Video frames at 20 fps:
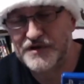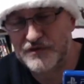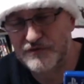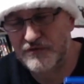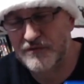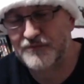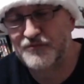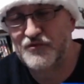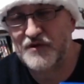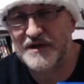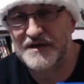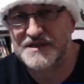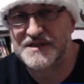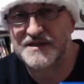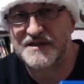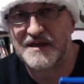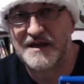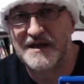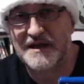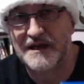your upgrades
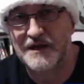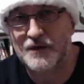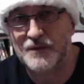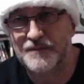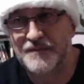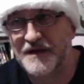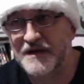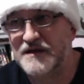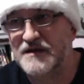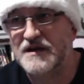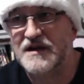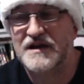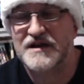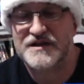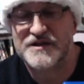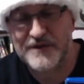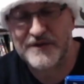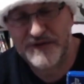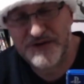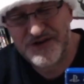to that a little bit.
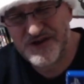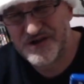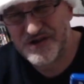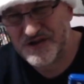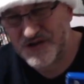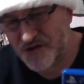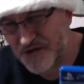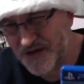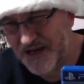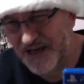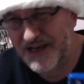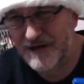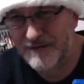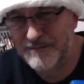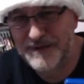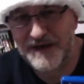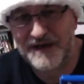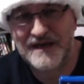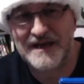So it just took a little bit of